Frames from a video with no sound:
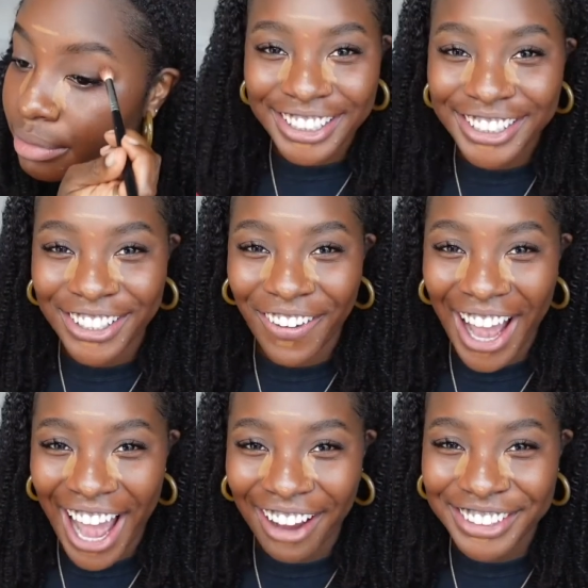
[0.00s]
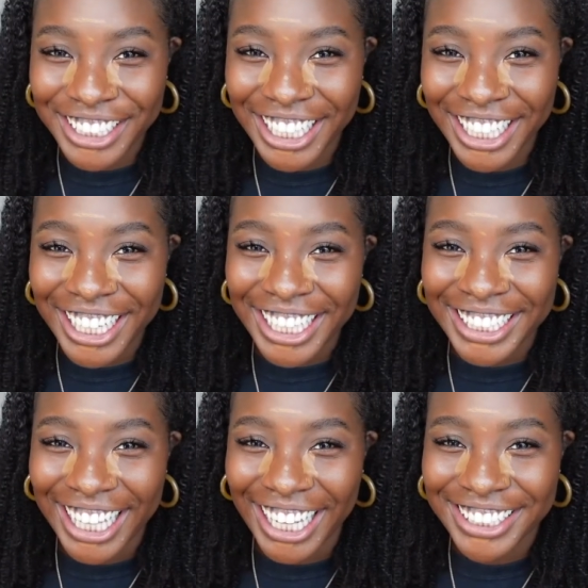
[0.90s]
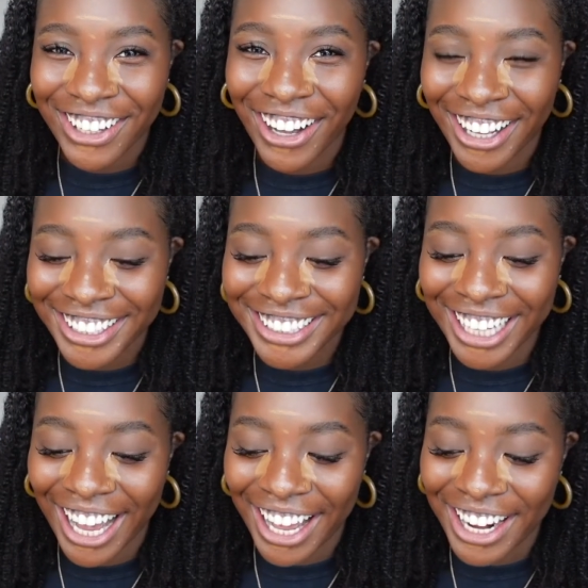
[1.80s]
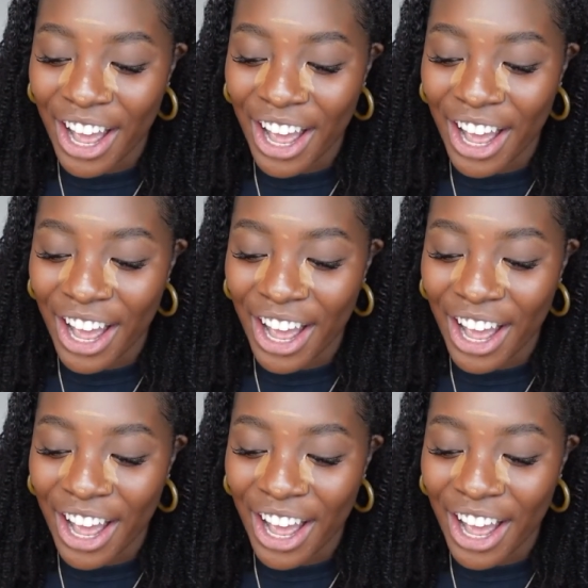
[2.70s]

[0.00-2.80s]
So after that's all done,